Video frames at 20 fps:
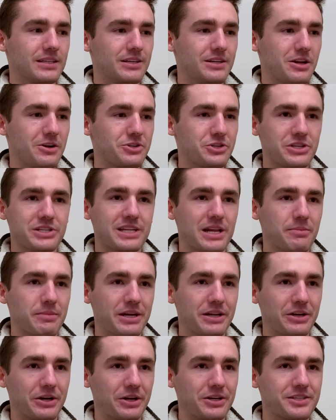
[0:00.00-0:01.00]
She's going to be a
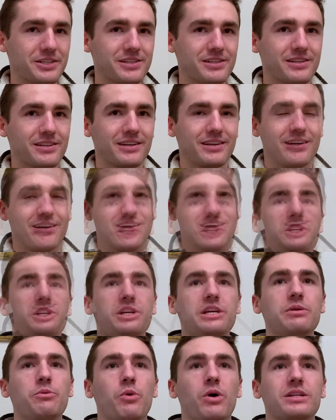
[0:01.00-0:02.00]
nurse.
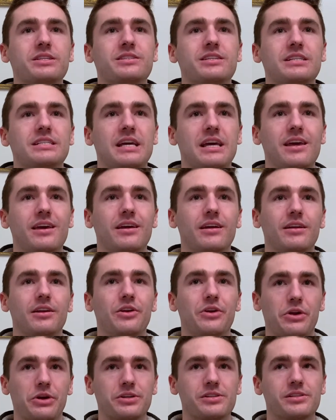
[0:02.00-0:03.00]
She wants to take
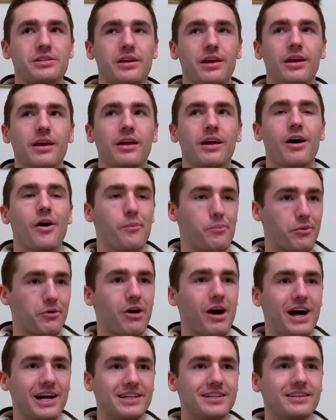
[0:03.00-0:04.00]
nursing
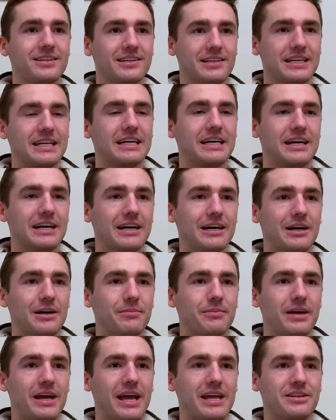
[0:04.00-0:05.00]
abroad
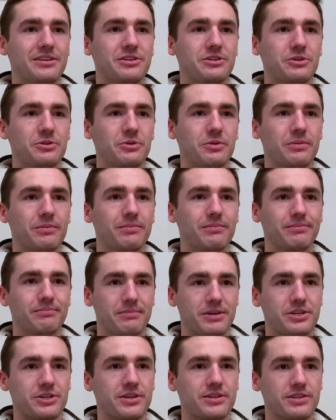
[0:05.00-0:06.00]
and do
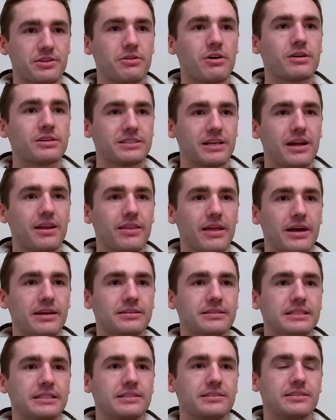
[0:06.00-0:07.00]
missions alongside of that.
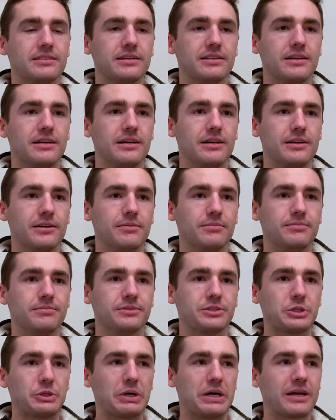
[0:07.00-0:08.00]

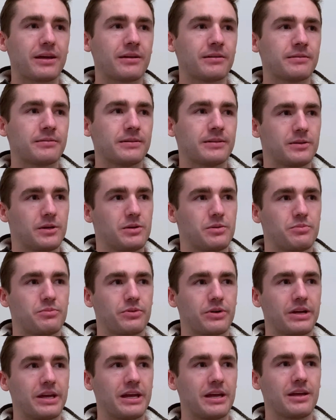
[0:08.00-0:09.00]
So like
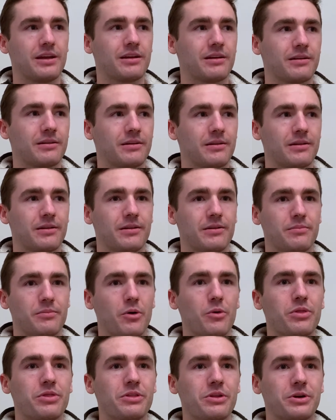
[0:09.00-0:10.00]
bringing
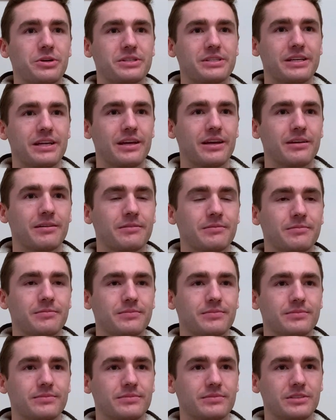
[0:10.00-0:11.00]
both nursing
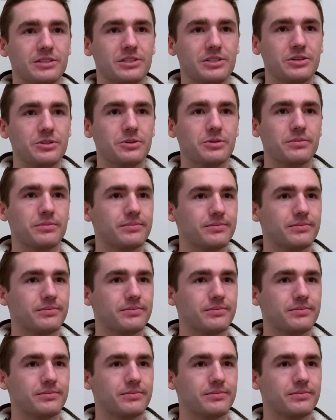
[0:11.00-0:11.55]
to,